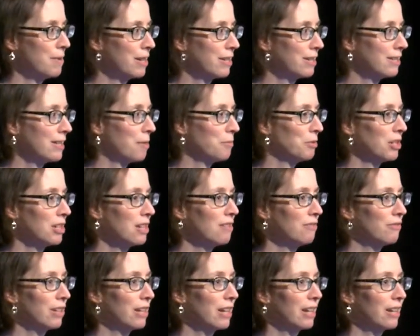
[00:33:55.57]
on a summer
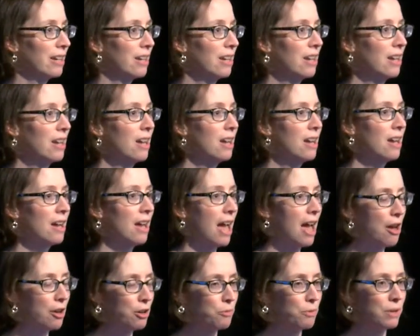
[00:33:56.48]
evening
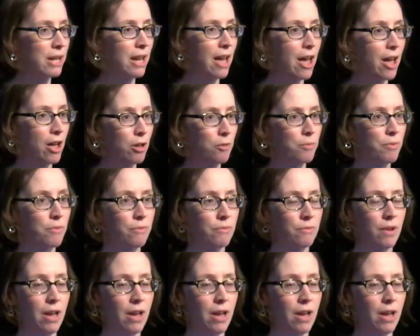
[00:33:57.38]
how do we help,